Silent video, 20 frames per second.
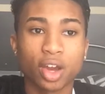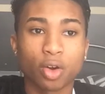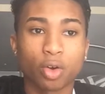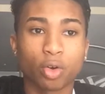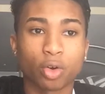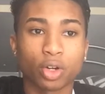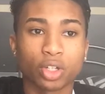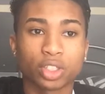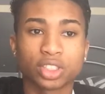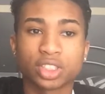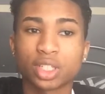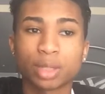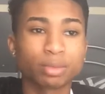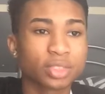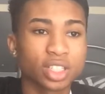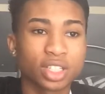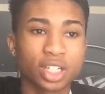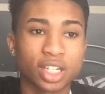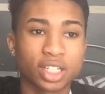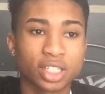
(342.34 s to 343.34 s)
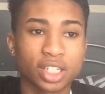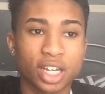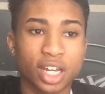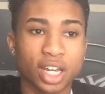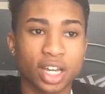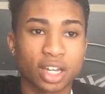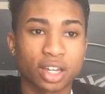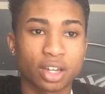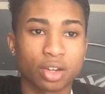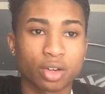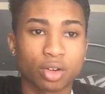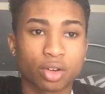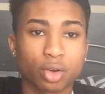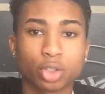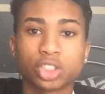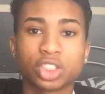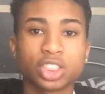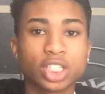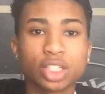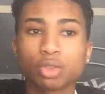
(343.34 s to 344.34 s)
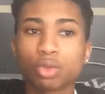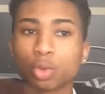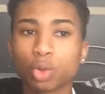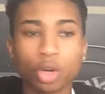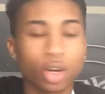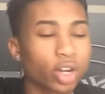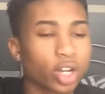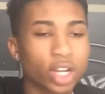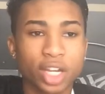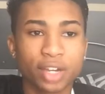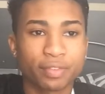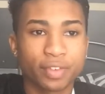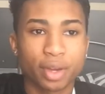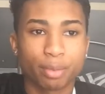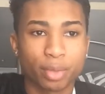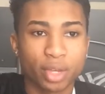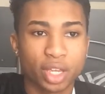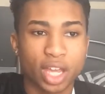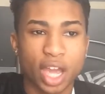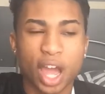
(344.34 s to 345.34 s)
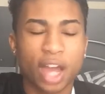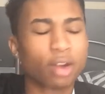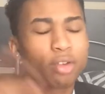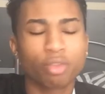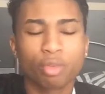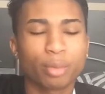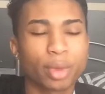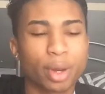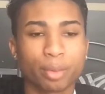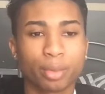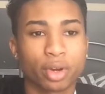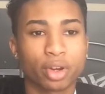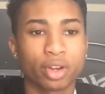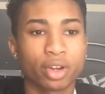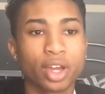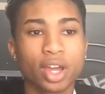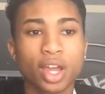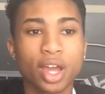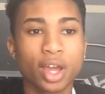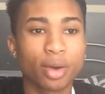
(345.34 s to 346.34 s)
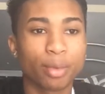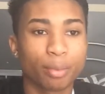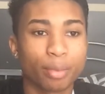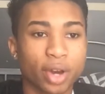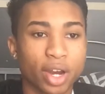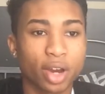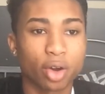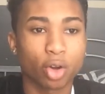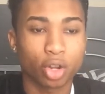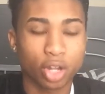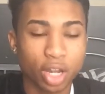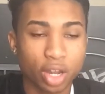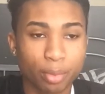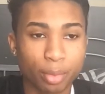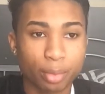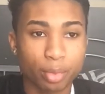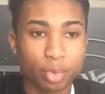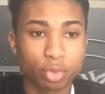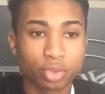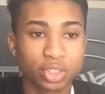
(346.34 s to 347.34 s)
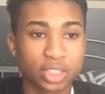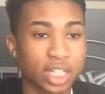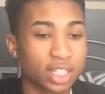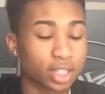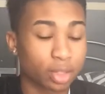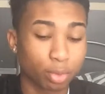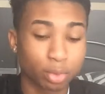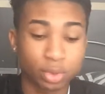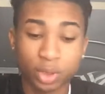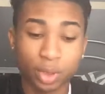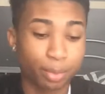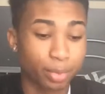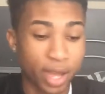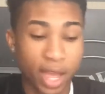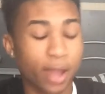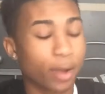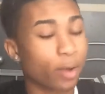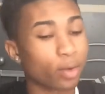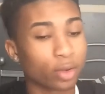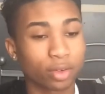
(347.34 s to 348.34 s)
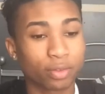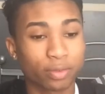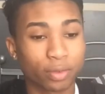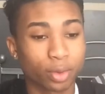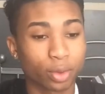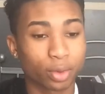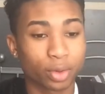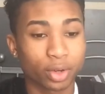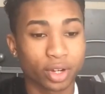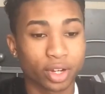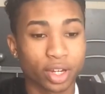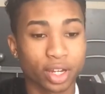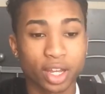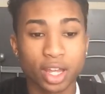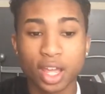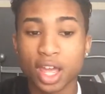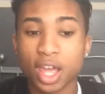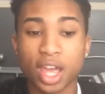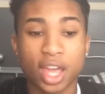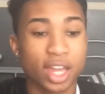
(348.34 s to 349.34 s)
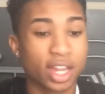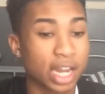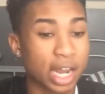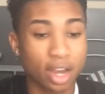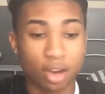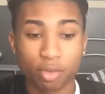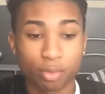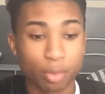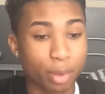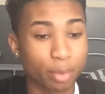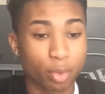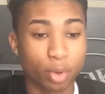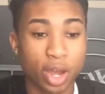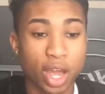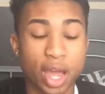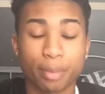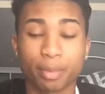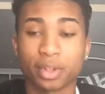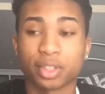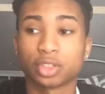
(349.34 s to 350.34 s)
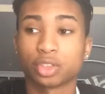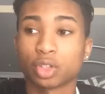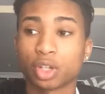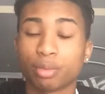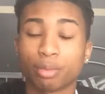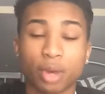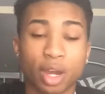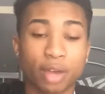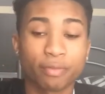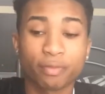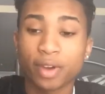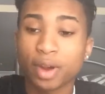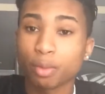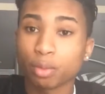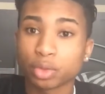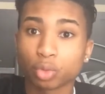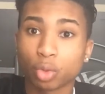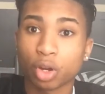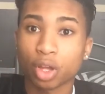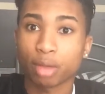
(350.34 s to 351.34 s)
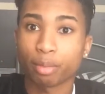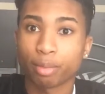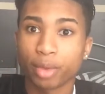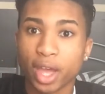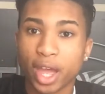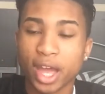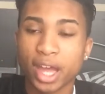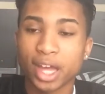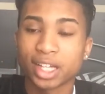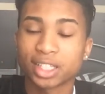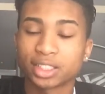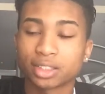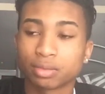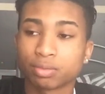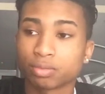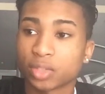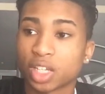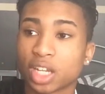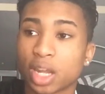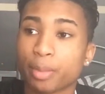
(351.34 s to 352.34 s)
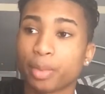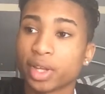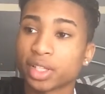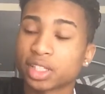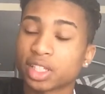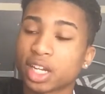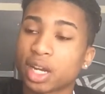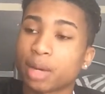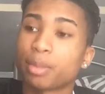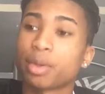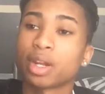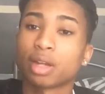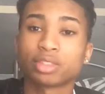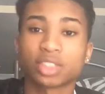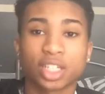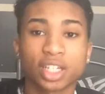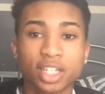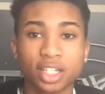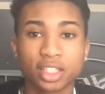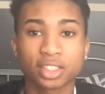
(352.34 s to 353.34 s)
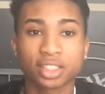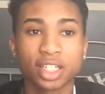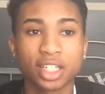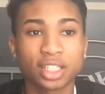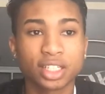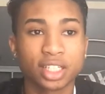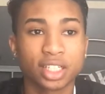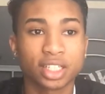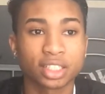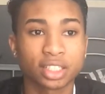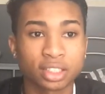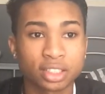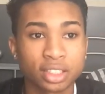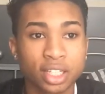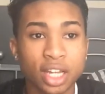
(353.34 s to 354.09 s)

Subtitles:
Or something like that. Or she threw her gift at me. I don't remember. But all I remember was that there was a bag on the floor. And I don't remember what happened. So then my friend was walking past. And I picked it up. And I was like, here, take this.